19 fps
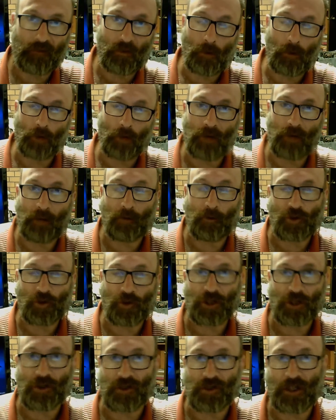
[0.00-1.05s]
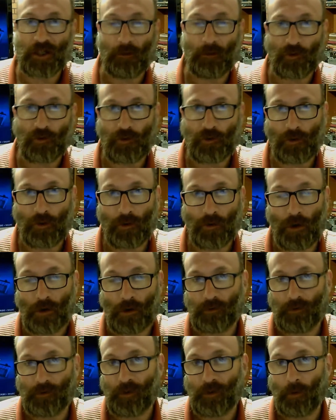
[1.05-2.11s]
my rear projection television on
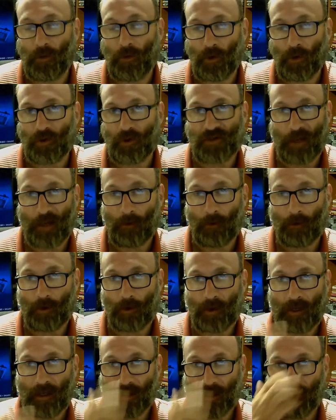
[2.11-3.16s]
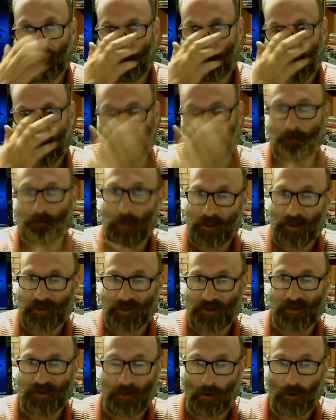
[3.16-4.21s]
hold till Thursday when I can get the bits and
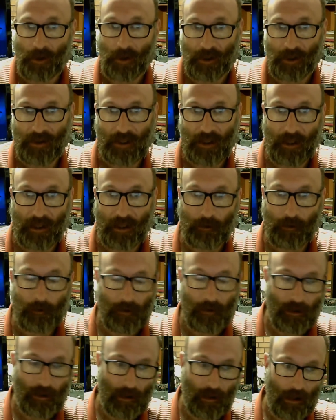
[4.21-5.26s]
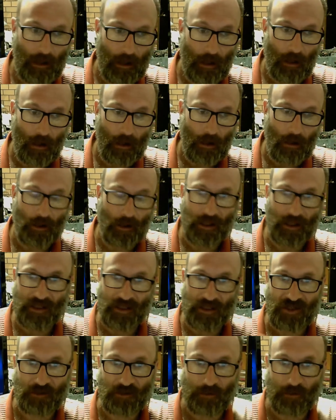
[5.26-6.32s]
pieces that I need to get, I'd
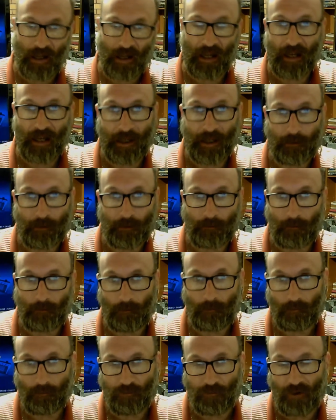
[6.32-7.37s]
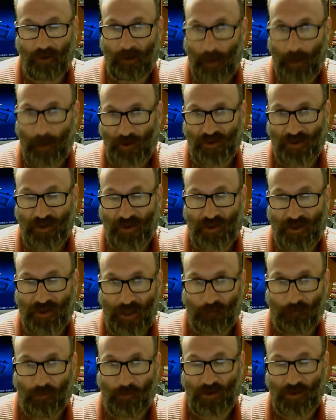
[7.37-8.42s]
explain pretty much the
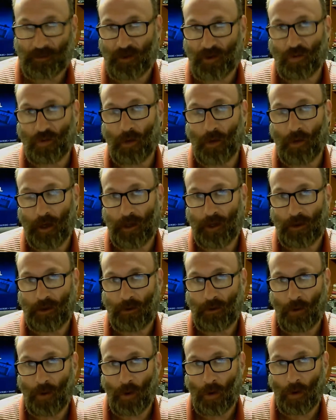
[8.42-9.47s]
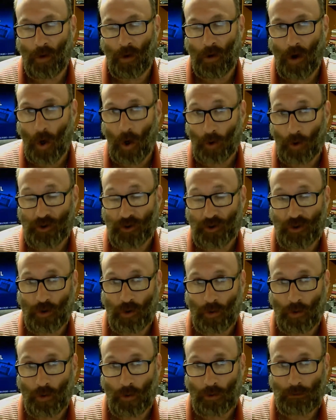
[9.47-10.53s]
difference between your old
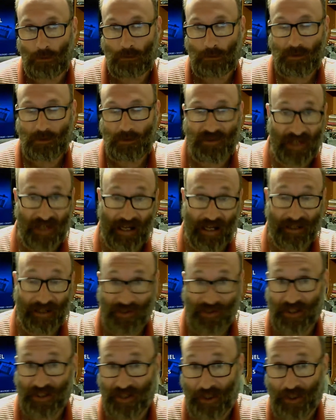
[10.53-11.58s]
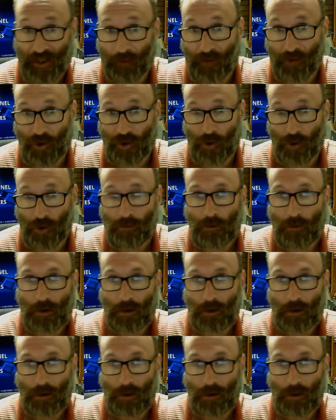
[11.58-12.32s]
school CRT television,